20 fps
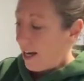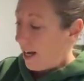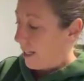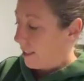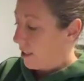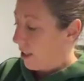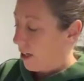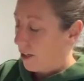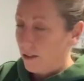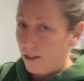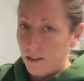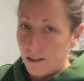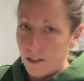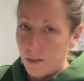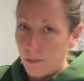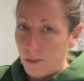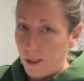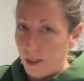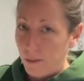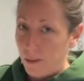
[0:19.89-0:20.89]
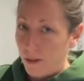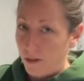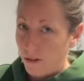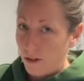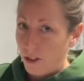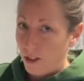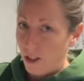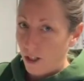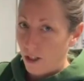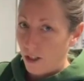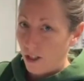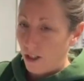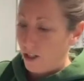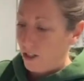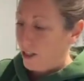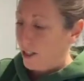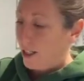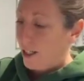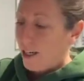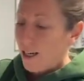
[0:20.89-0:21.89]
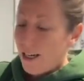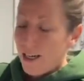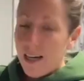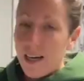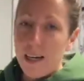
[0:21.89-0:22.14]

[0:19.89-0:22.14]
and talk a little bit about starters.